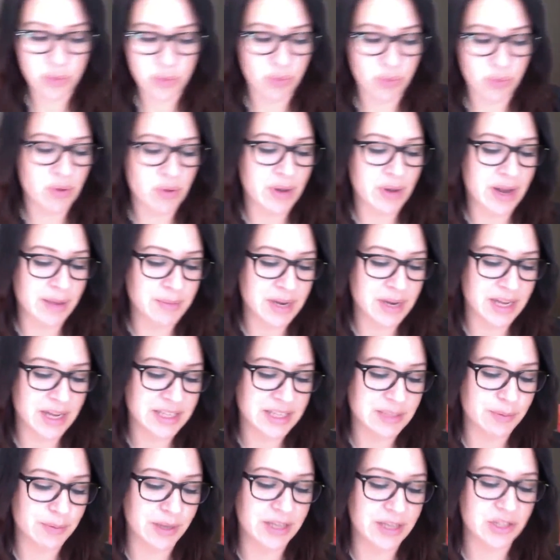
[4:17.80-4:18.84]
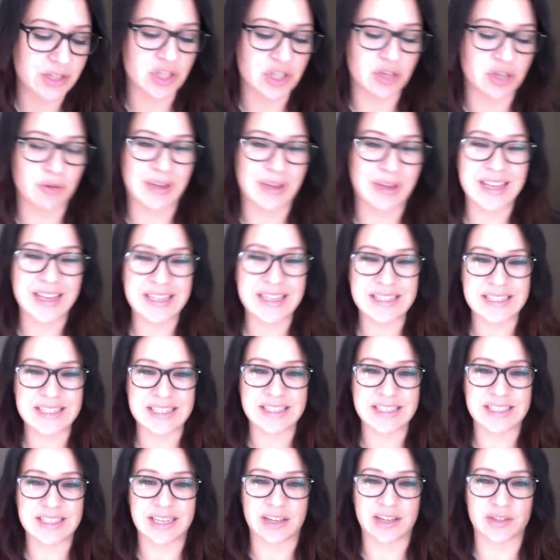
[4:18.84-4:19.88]
and I'm going to explain to you in
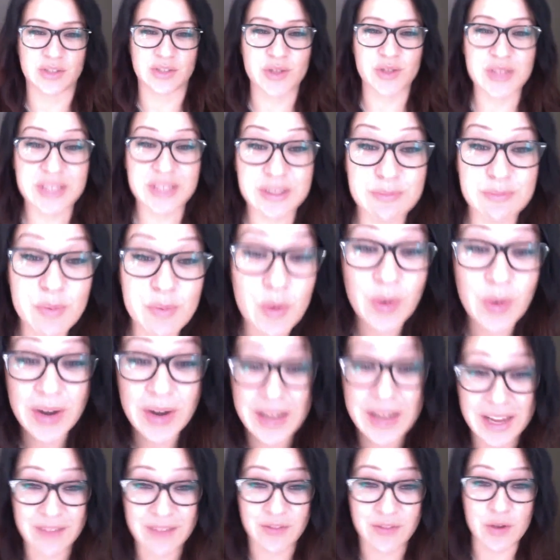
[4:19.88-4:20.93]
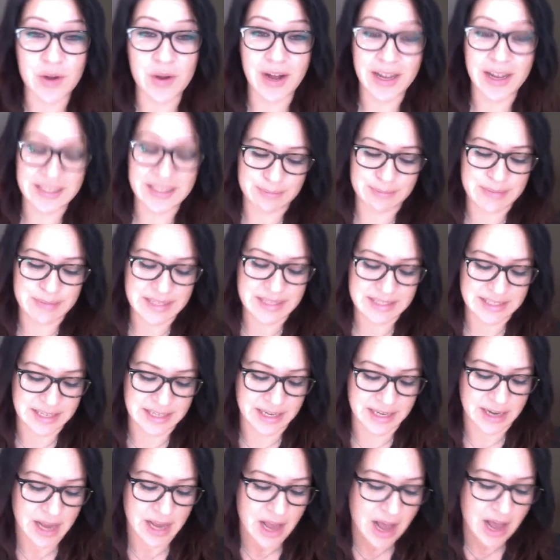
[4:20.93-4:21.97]
detail. So this morning, if you guys missed it,
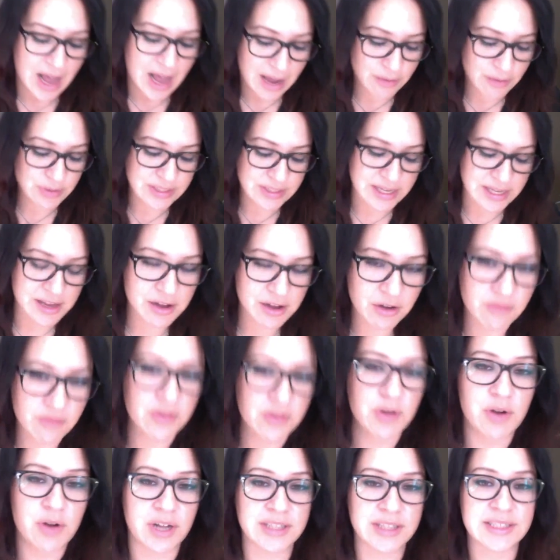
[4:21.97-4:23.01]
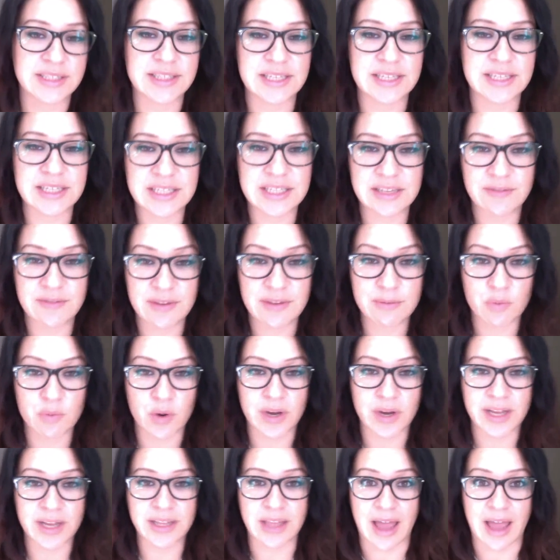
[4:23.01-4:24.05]
I was interviewed on C T V
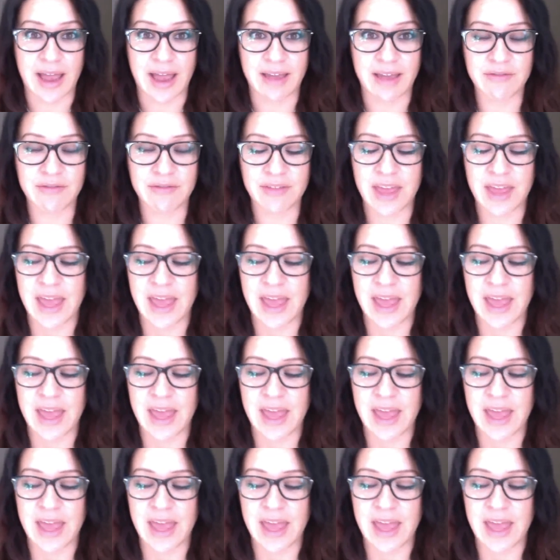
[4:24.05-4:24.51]
Morning Live.